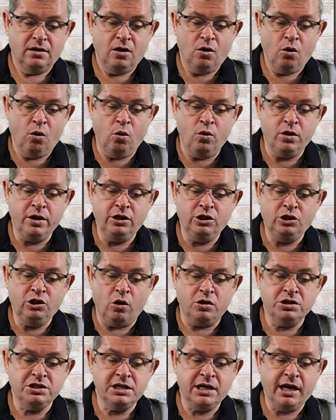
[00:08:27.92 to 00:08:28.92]
or
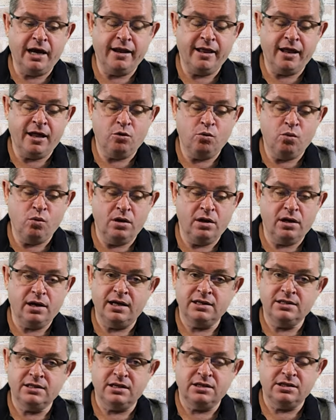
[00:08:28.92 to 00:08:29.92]
intoxicated at work
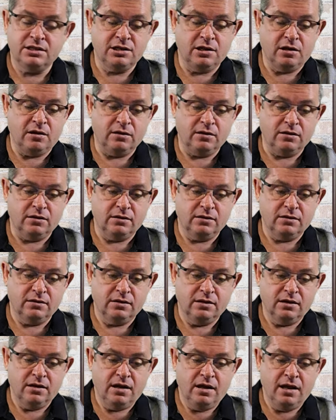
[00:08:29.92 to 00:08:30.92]
as a result,
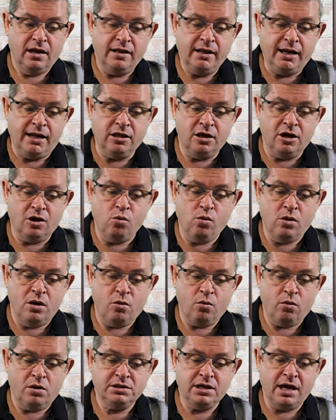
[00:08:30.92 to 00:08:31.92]
that her work
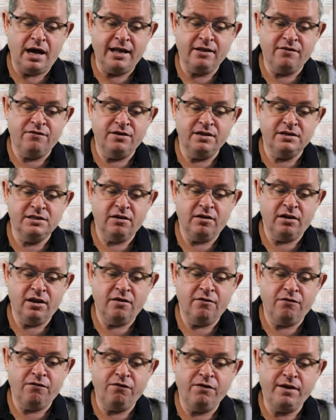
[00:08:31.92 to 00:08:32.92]
was adversely
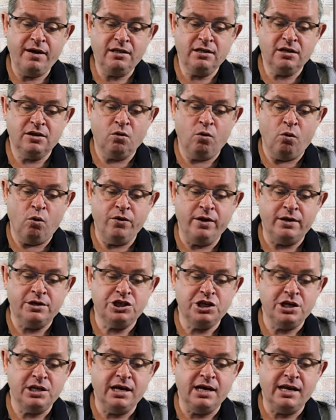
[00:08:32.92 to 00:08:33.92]
affected, or that
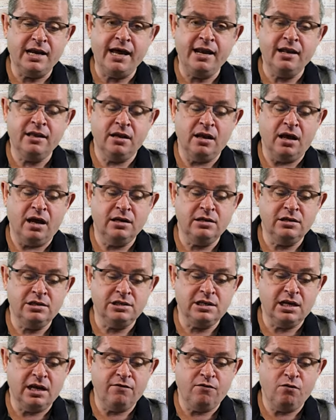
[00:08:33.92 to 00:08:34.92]
she created an
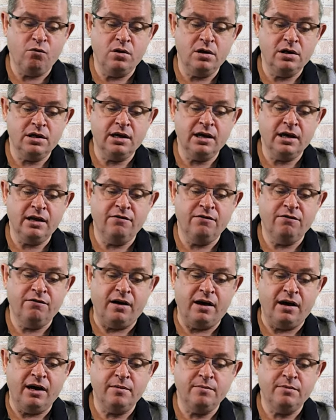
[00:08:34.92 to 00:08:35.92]
unsafe working
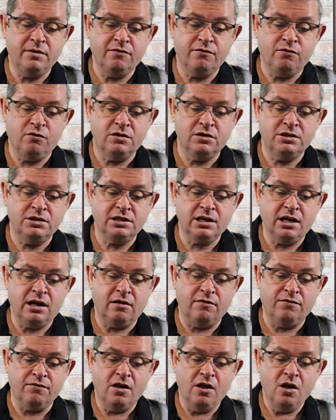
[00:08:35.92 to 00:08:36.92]
environment for
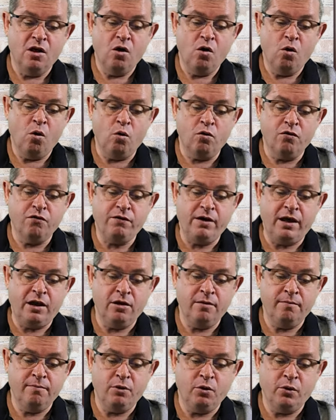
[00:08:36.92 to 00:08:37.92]
herself or fellow
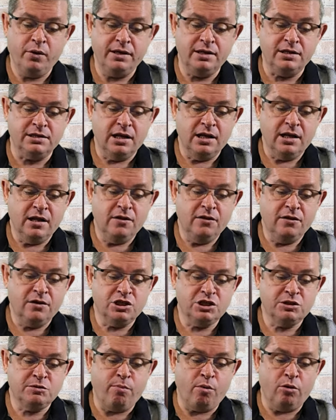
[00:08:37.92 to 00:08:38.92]
employees. The
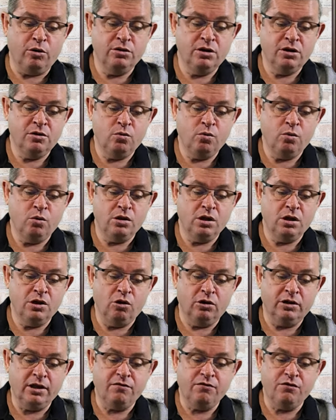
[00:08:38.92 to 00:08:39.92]
respondent would
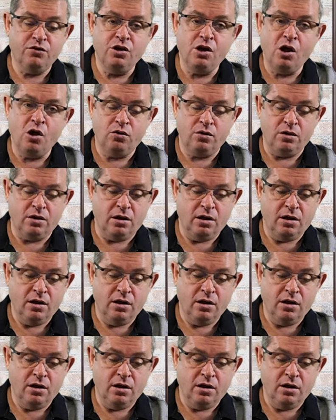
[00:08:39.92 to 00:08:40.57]
not have known,